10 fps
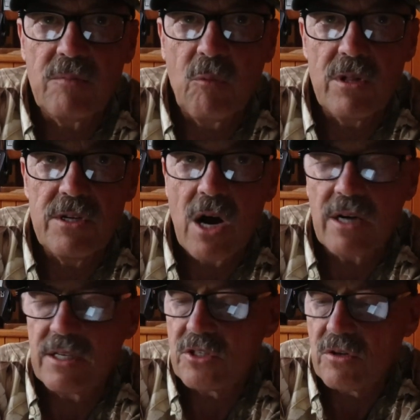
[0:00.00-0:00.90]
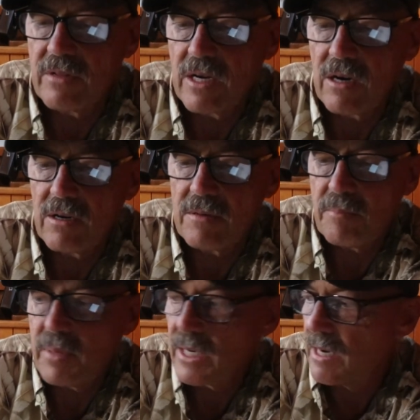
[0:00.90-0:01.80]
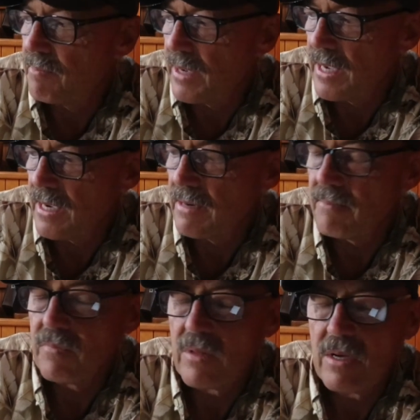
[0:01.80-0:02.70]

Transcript: where the dock is over there, and pick up a